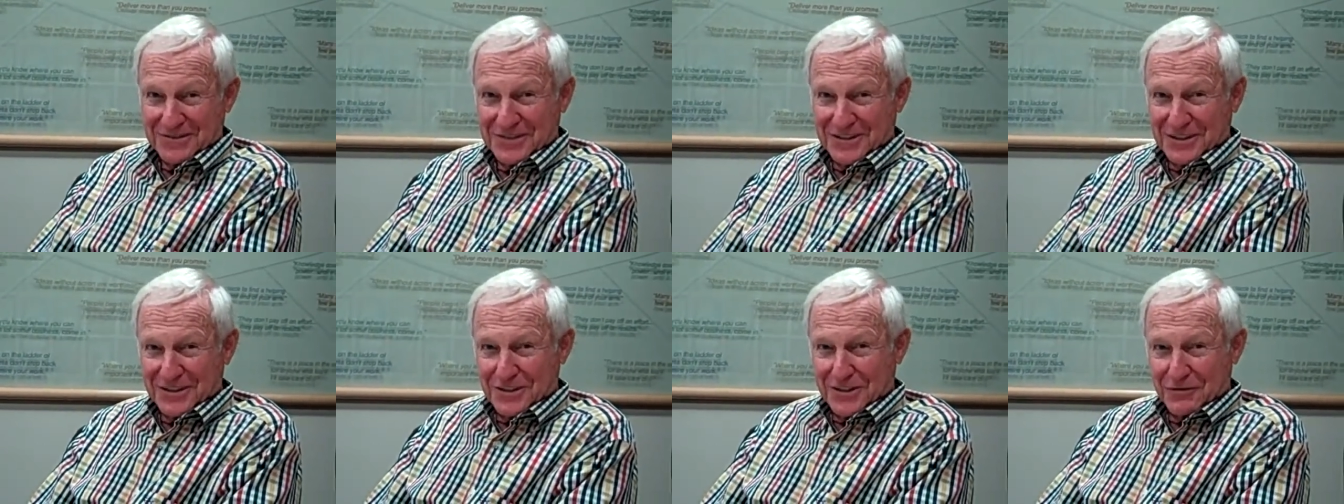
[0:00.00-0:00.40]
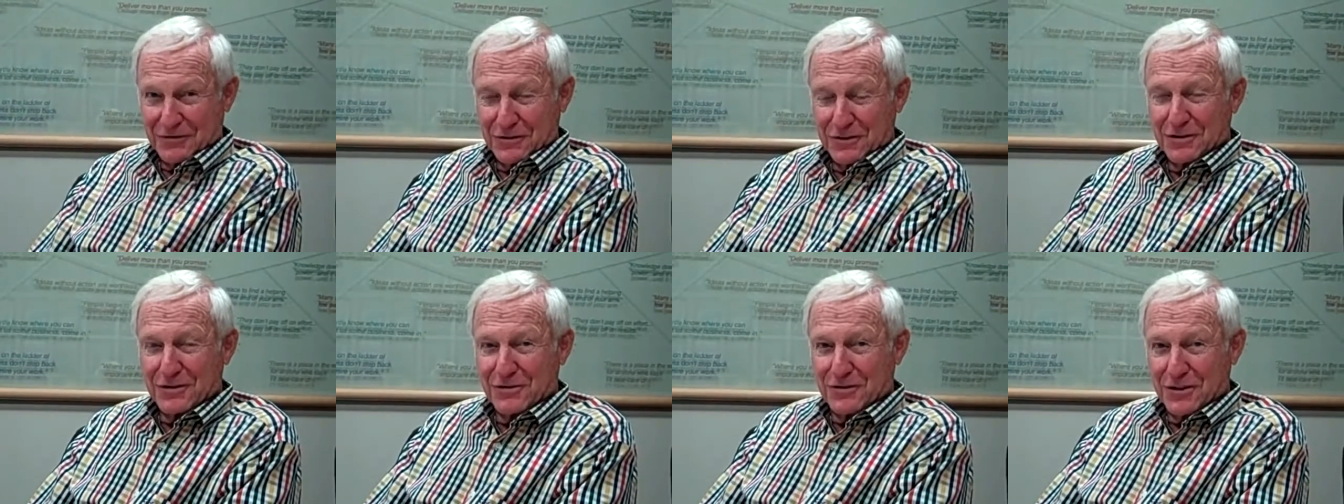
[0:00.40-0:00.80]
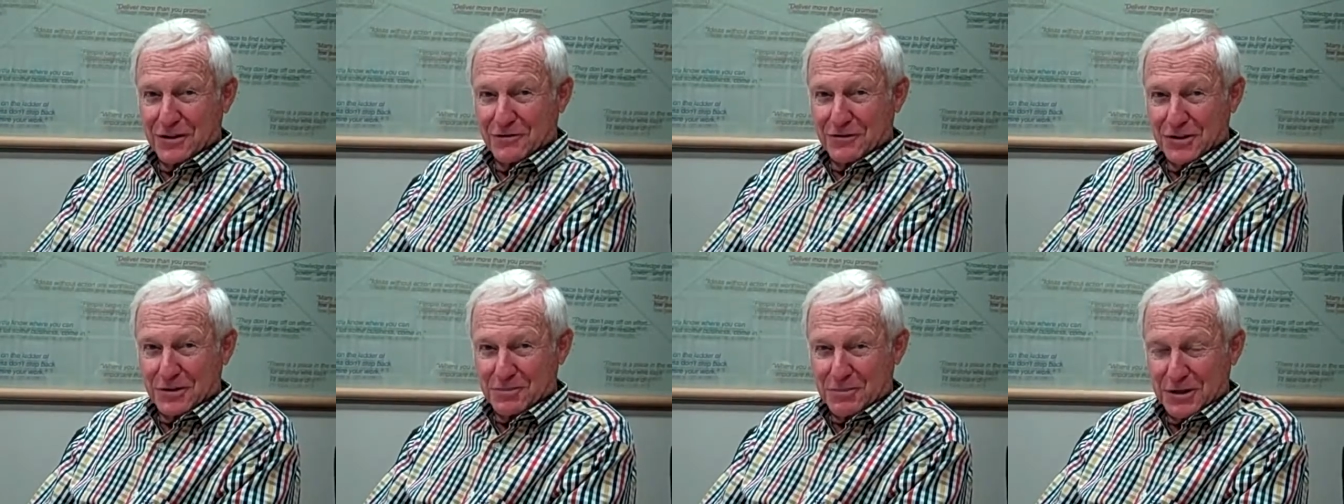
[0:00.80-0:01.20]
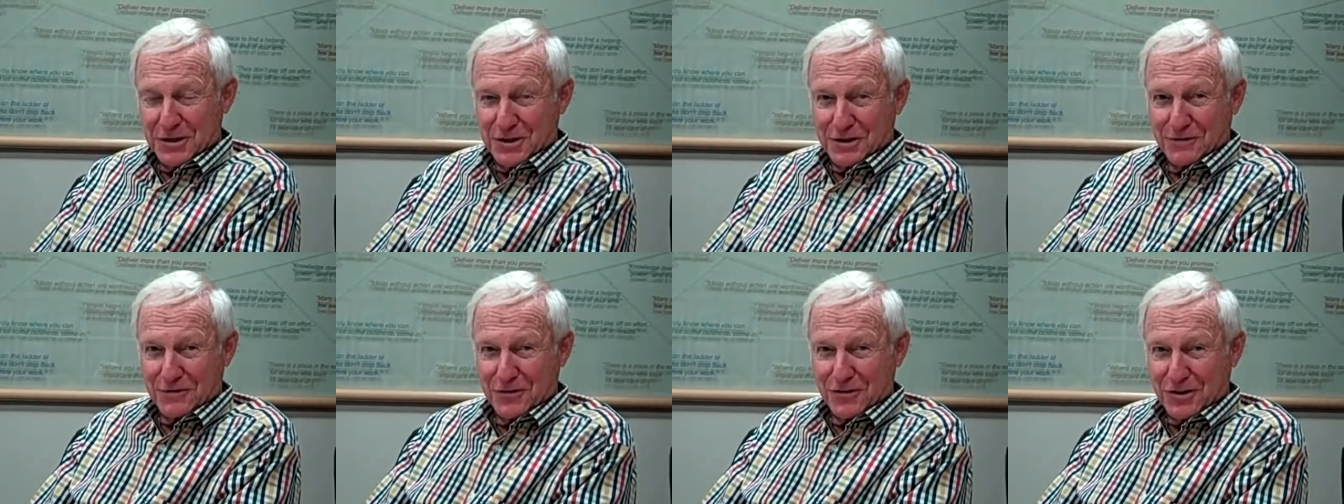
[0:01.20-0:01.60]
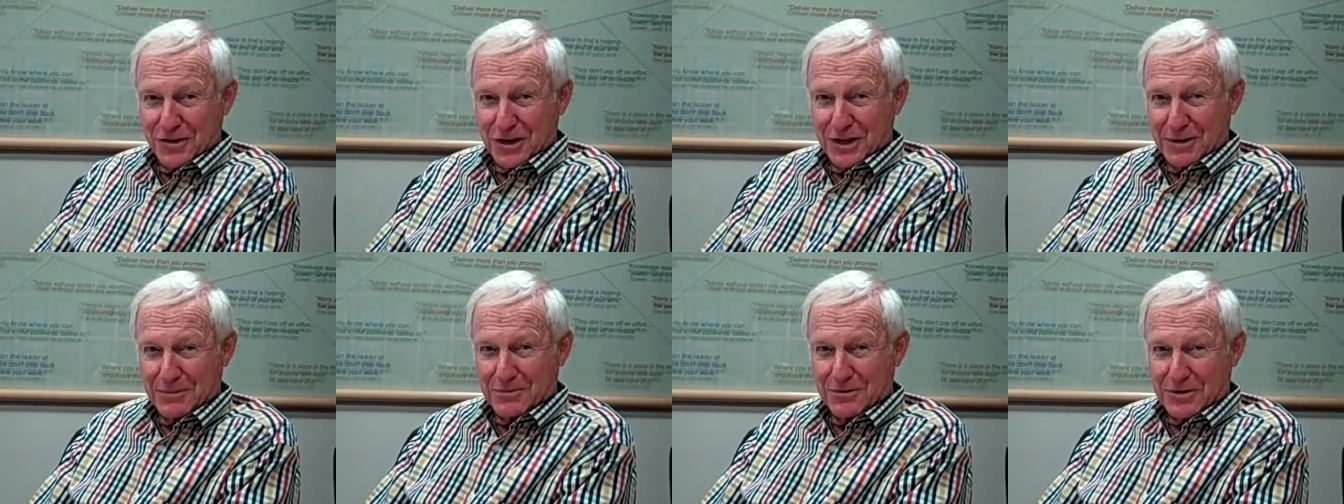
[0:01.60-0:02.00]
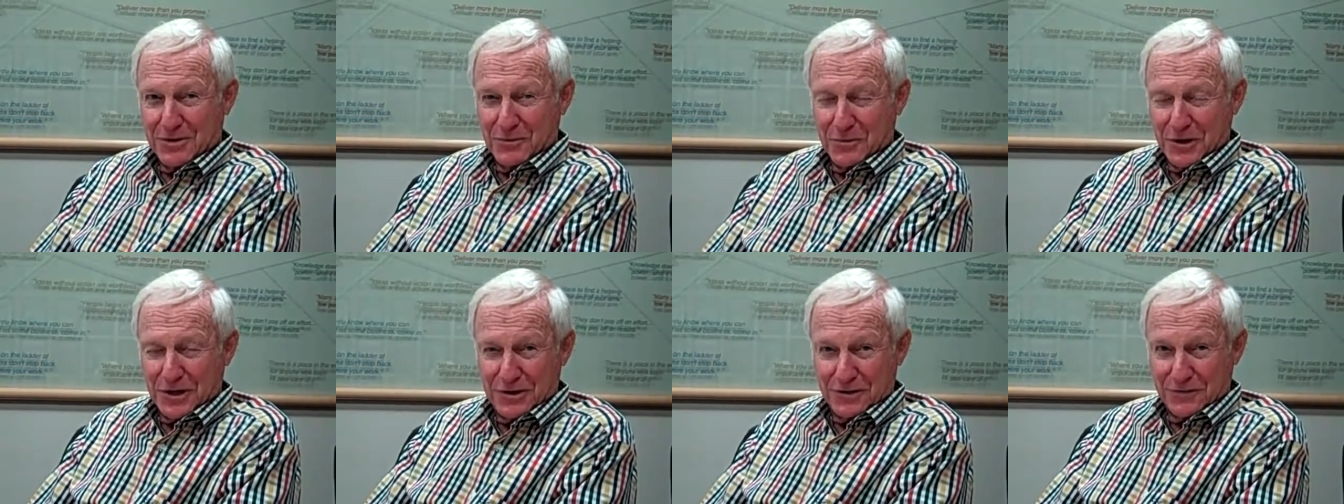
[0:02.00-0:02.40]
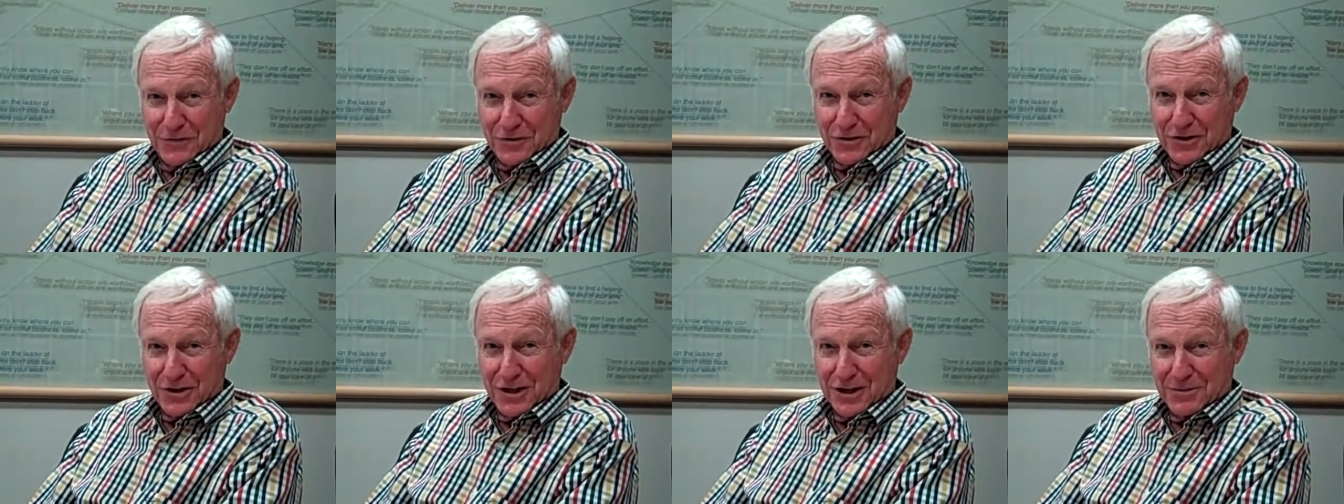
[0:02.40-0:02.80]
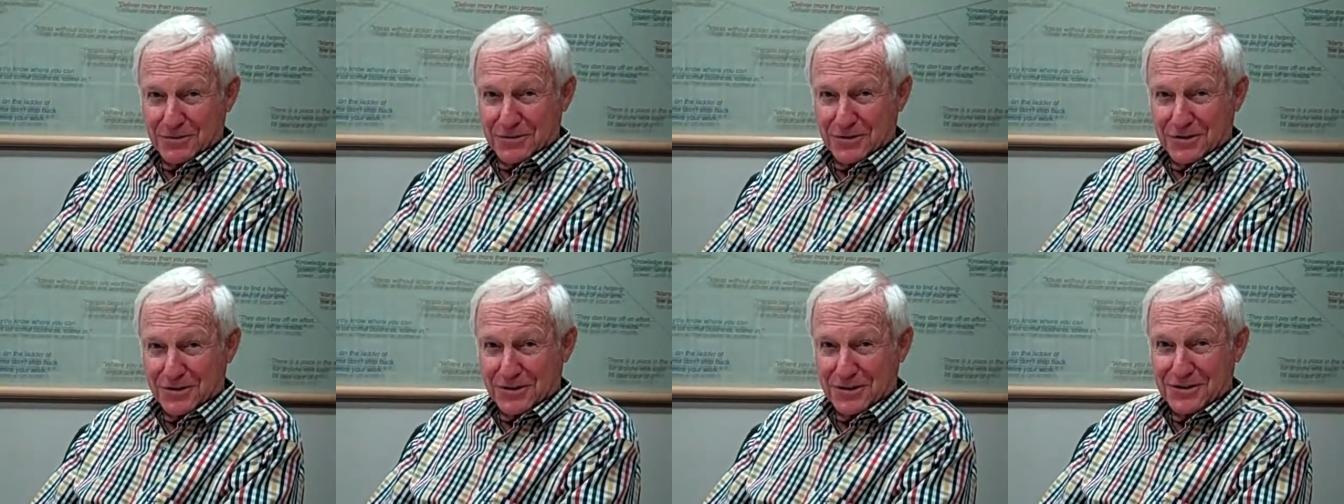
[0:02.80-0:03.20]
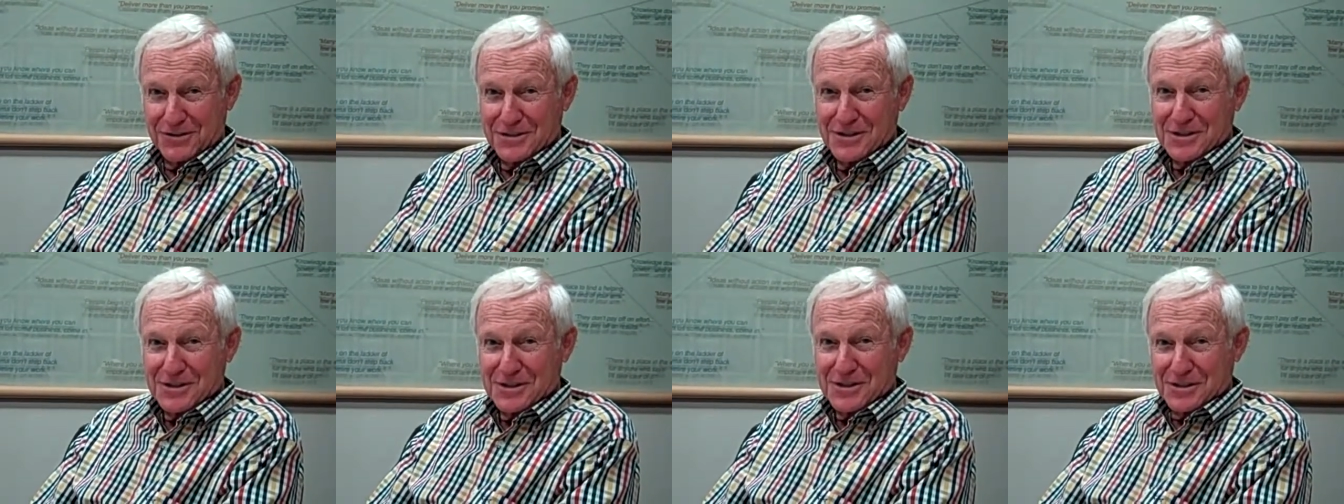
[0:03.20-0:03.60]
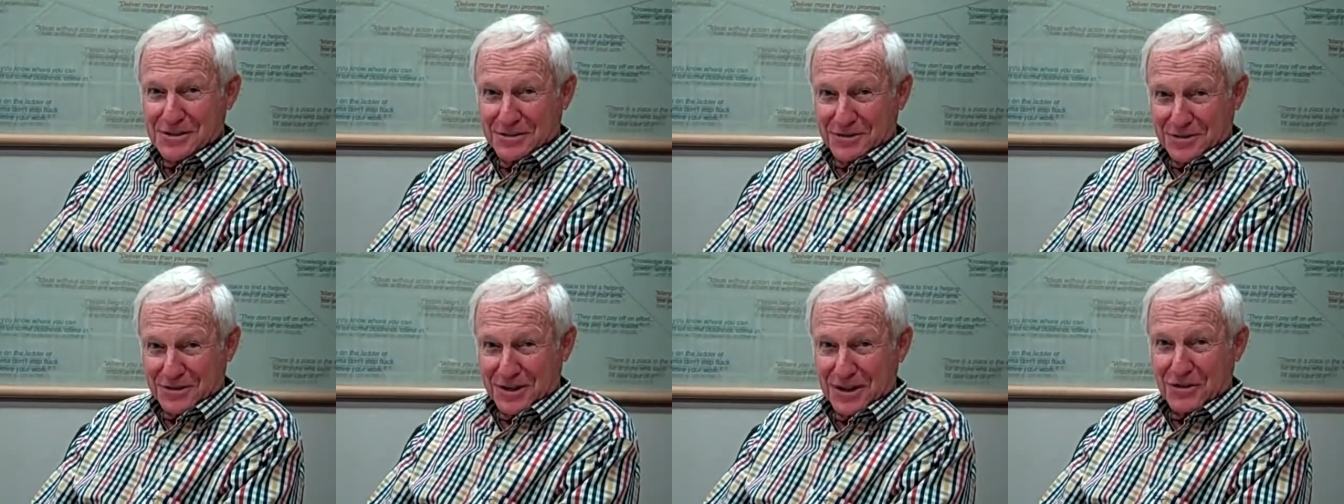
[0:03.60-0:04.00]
Good. You have a you have a speaking vocabulary, writing vocabulary, mm-hmm.